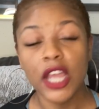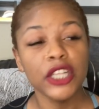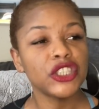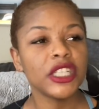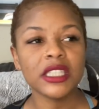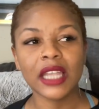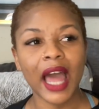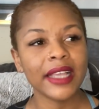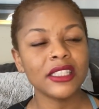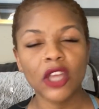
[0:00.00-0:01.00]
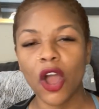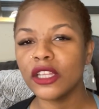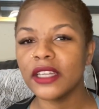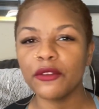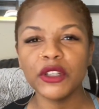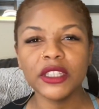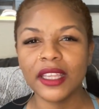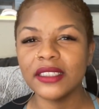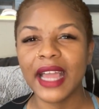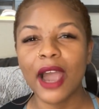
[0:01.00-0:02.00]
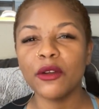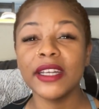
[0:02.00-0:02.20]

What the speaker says: She's Lysoling everything down,